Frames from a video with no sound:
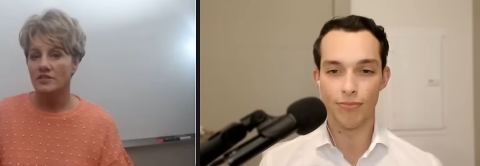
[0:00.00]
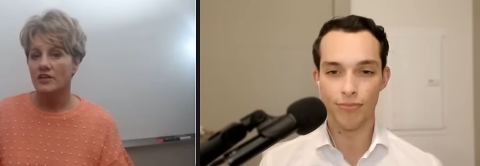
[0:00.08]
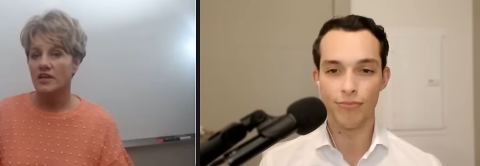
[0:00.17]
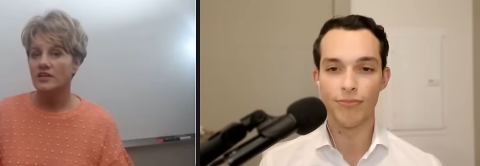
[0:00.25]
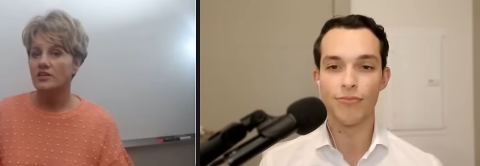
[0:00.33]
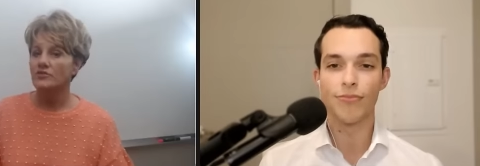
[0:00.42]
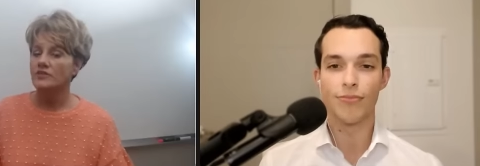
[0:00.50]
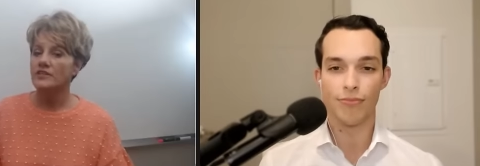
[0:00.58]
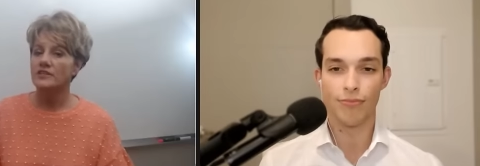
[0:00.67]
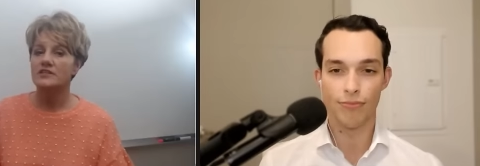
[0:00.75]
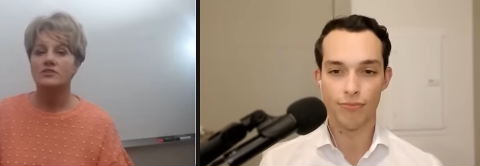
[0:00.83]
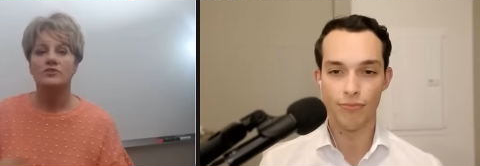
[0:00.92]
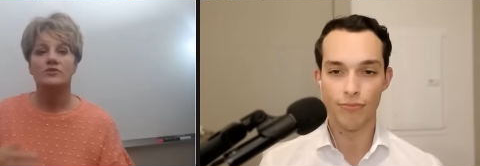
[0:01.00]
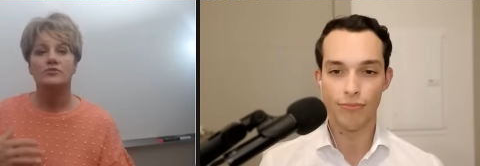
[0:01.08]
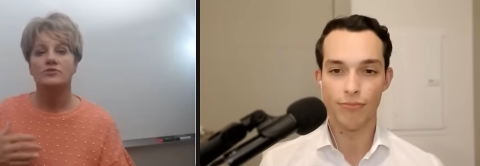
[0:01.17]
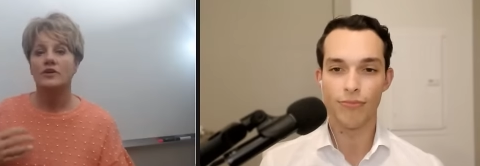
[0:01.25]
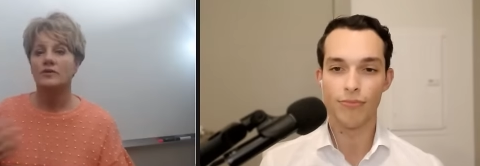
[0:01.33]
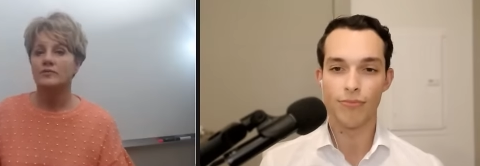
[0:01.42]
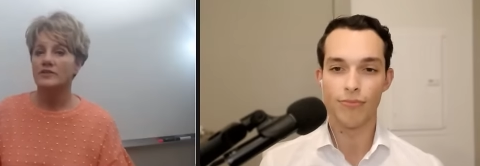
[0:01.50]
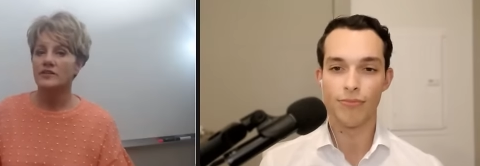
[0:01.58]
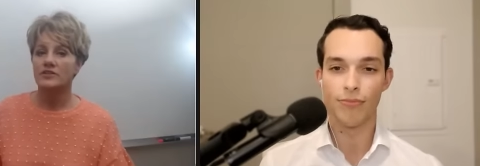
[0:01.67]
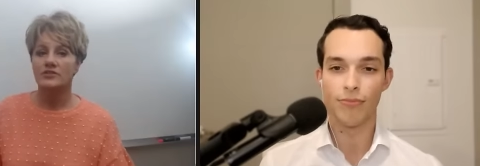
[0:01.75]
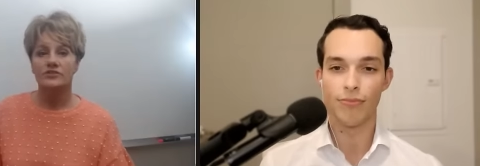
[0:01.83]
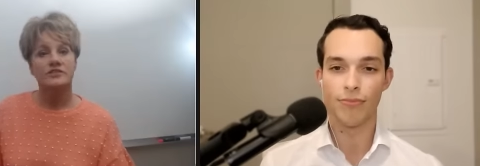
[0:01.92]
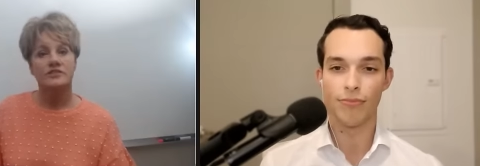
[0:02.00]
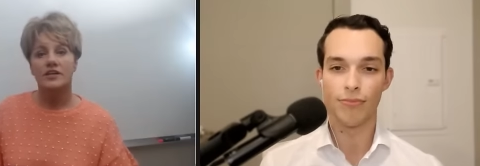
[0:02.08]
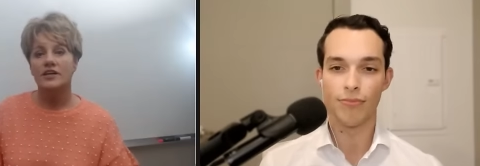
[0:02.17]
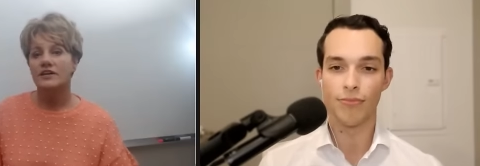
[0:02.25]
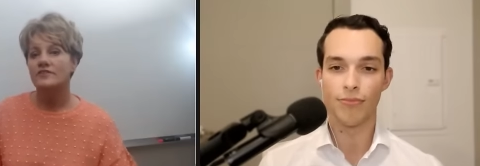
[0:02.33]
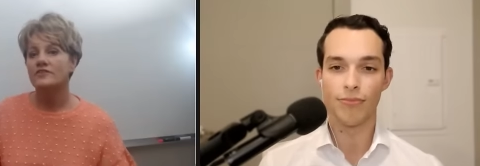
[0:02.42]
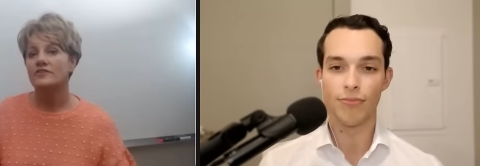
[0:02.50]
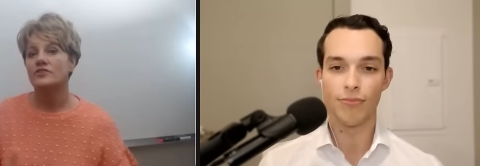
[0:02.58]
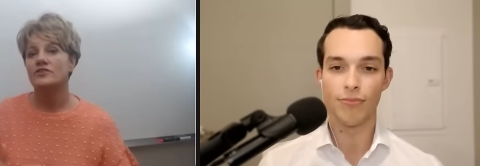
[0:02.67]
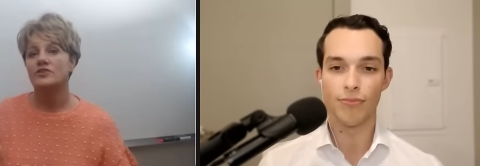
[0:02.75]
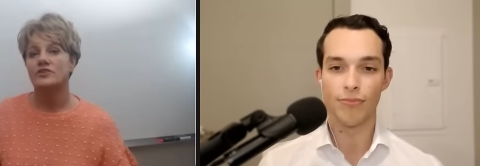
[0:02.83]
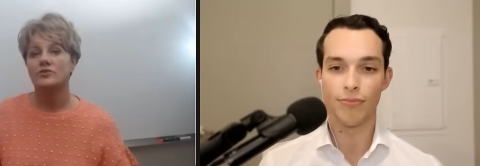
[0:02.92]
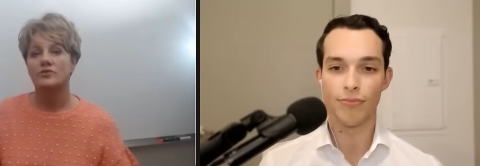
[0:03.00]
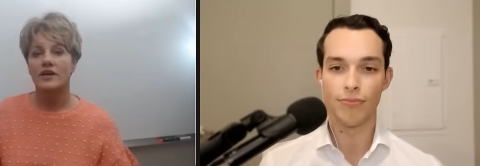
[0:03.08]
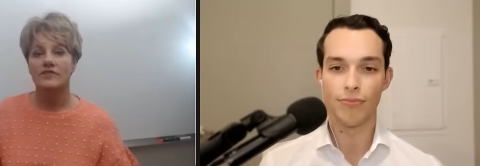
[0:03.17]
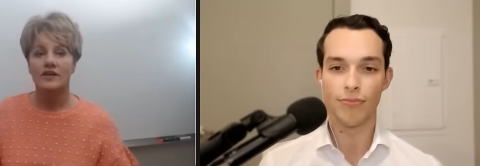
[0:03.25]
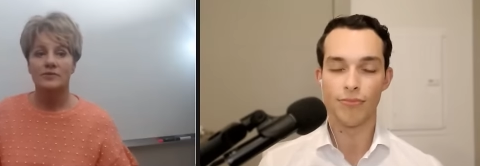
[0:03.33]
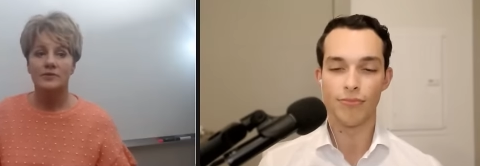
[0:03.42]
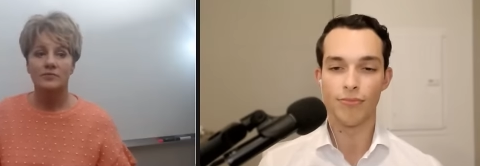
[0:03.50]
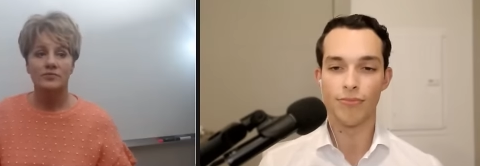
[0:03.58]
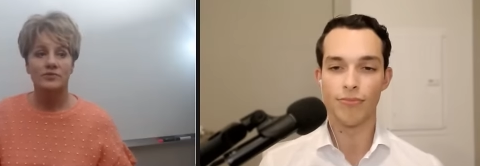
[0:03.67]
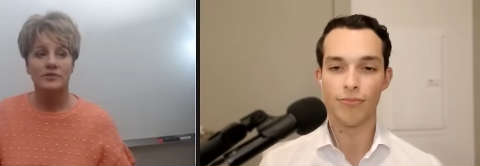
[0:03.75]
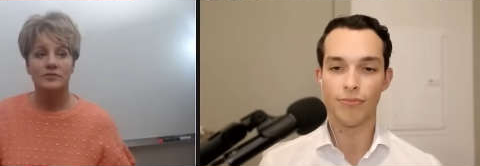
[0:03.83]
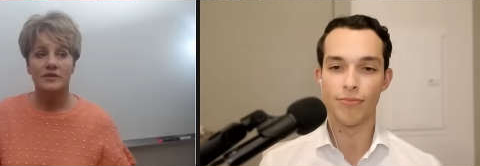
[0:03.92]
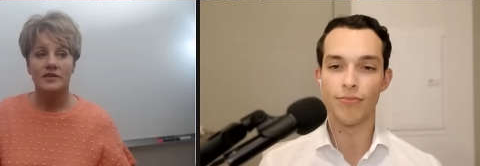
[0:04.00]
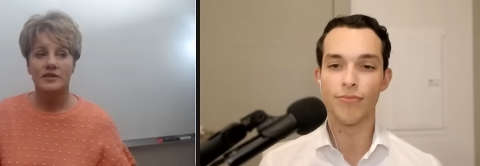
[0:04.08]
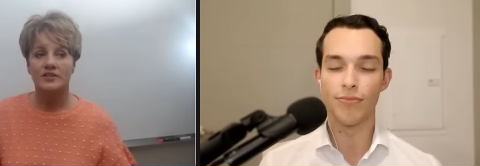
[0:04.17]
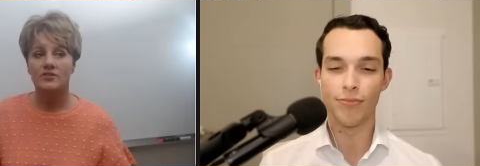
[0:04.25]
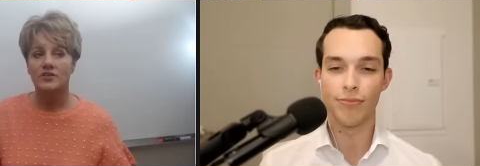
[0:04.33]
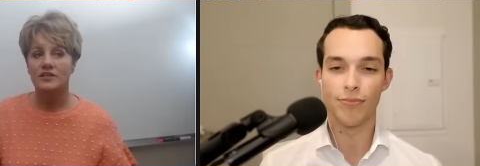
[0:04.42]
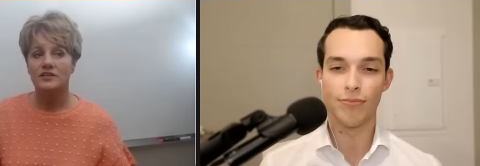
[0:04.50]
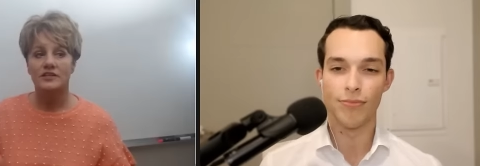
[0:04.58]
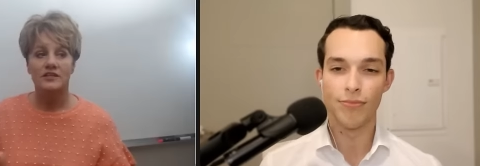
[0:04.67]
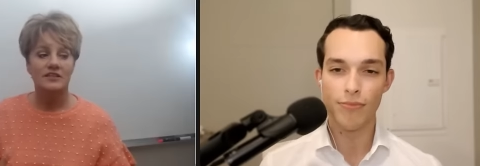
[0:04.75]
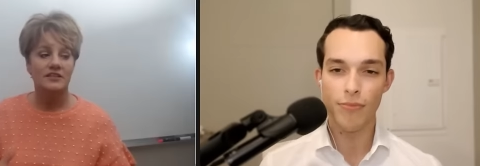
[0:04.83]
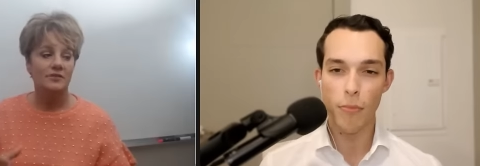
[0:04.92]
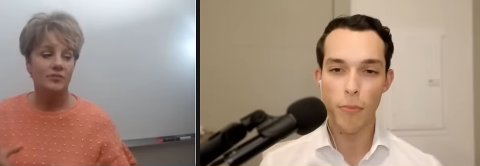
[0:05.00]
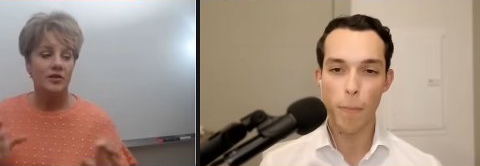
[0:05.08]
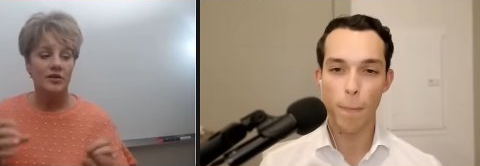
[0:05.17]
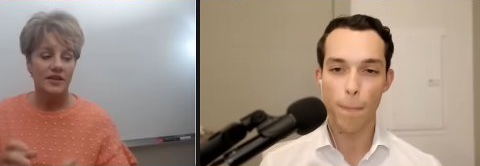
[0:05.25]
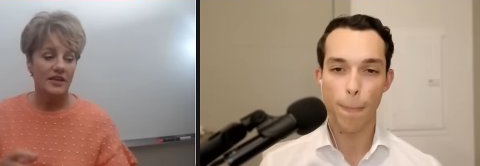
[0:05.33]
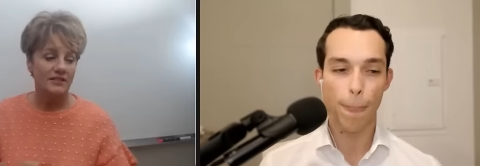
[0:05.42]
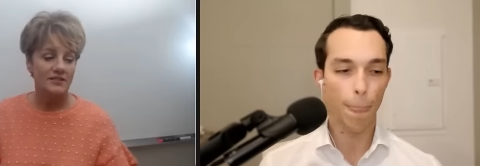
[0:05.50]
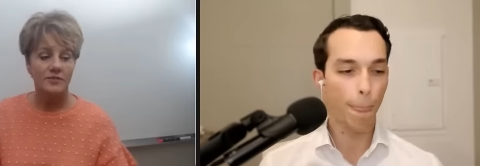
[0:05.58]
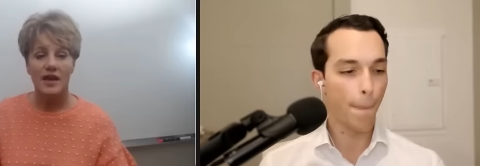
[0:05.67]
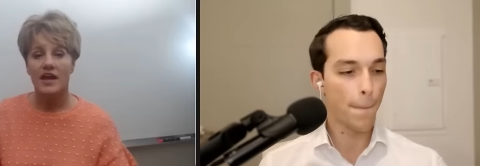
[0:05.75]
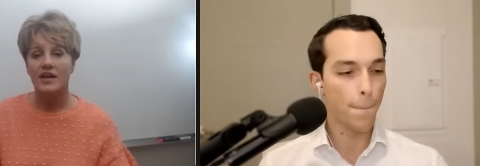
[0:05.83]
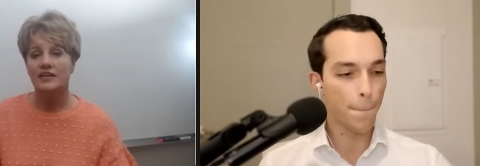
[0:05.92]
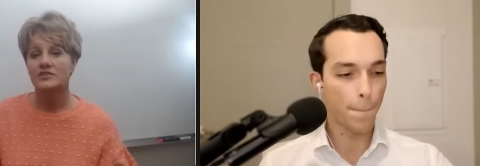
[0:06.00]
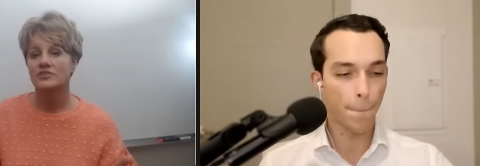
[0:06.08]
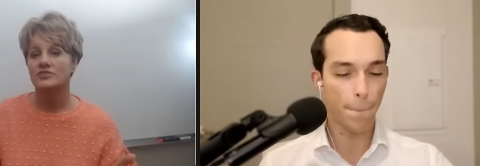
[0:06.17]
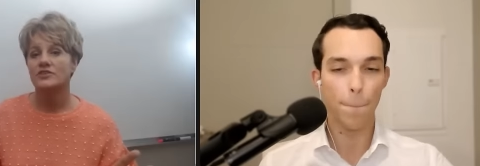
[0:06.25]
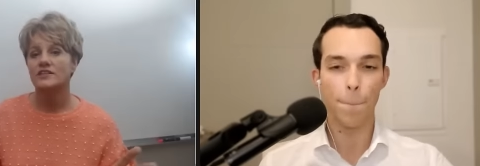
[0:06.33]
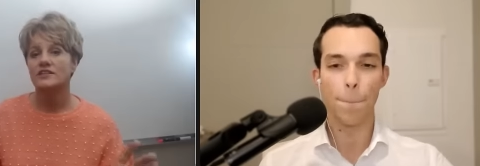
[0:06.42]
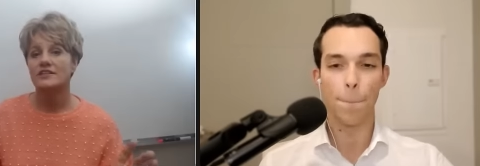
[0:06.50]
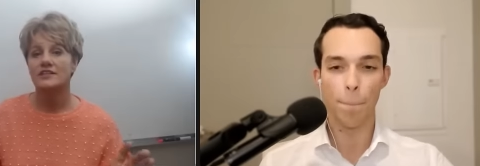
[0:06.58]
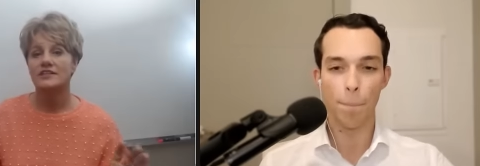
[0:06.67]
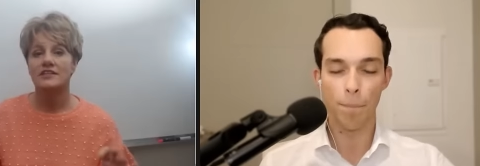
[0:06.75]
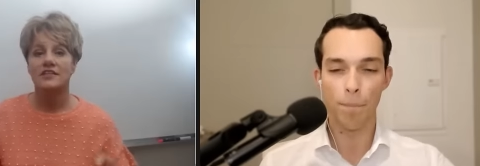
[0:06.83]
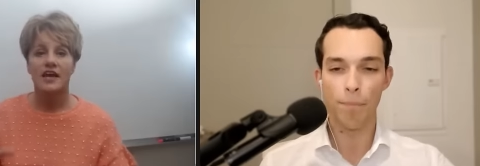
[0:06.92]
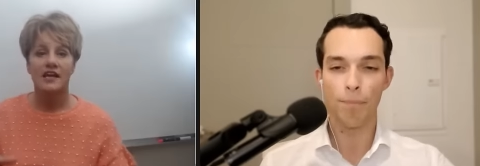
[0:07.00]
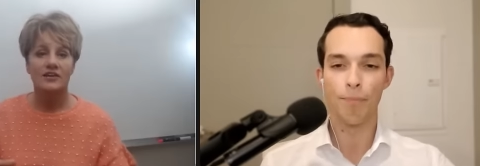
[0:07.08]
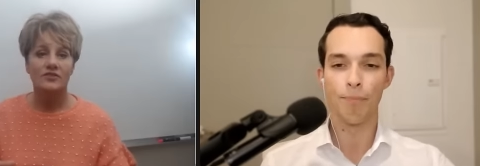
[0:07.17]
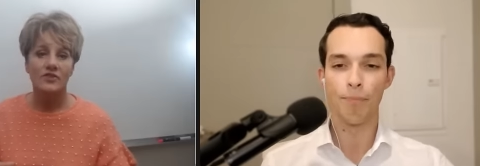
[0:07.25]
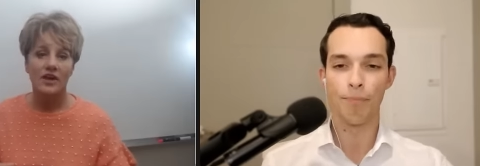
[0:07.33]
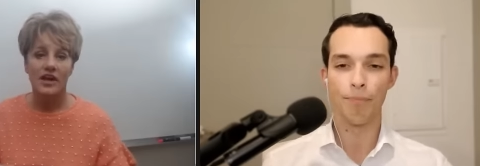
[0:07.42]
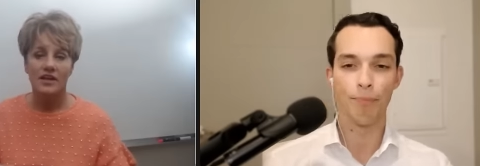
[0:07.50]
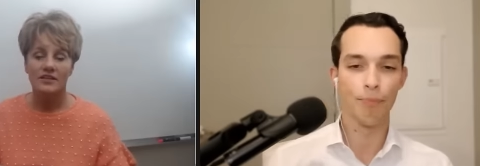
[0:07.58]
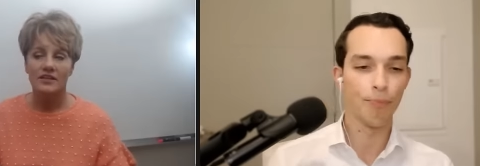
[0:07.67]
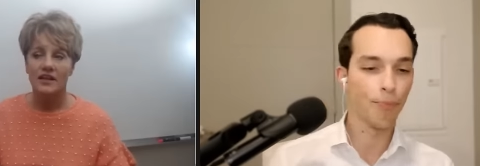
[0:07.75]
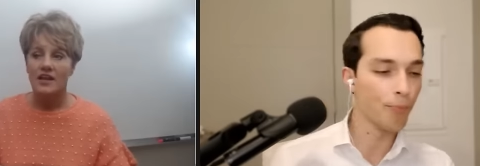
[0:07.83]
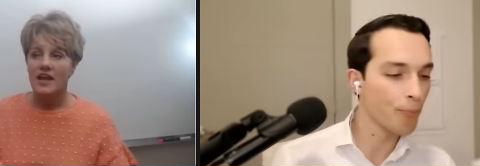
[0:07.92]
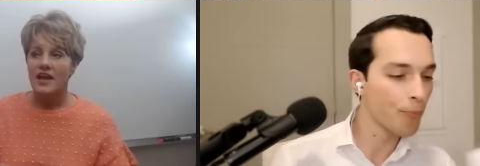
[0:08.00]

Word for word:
Speaker 1: They're like, you need to update your stuff. You know, I've had people tell me you need to get the podcast mics, you need to get the lighting right.